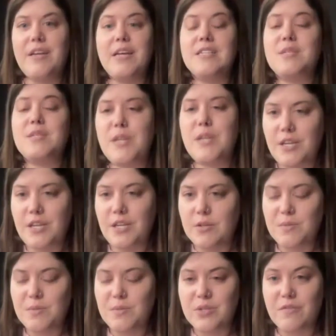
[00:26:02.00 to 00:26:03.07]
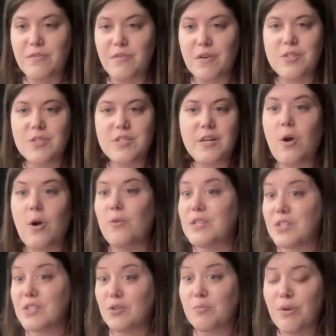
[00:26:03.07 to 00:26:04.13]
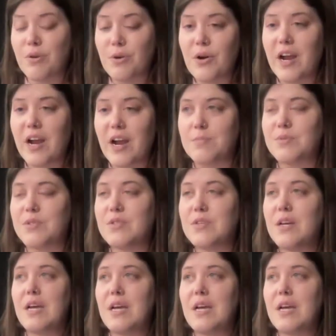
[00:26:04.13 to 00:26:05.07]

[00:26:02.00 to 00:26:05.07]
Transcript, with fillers: and yes we can use music first and all these other programs